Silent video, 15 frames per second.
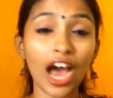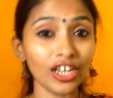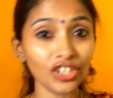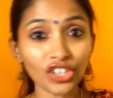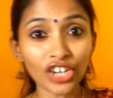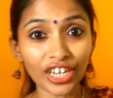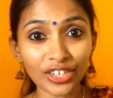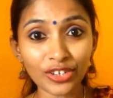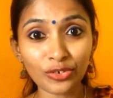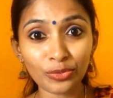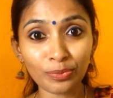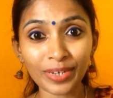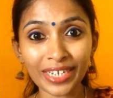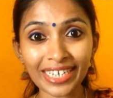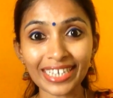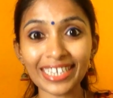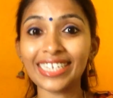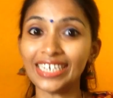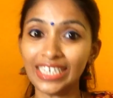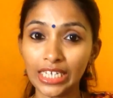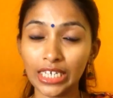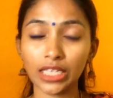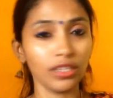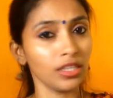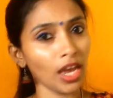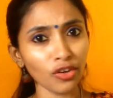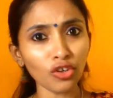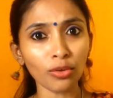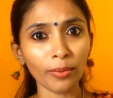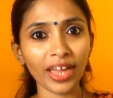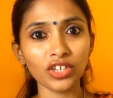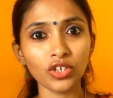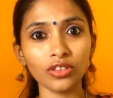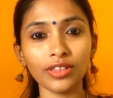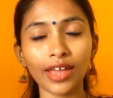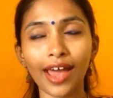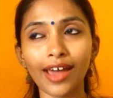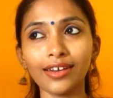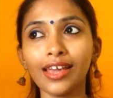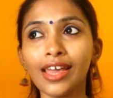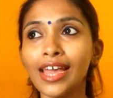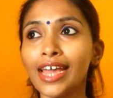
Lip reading: 100 rupees. Yes, can you imagine that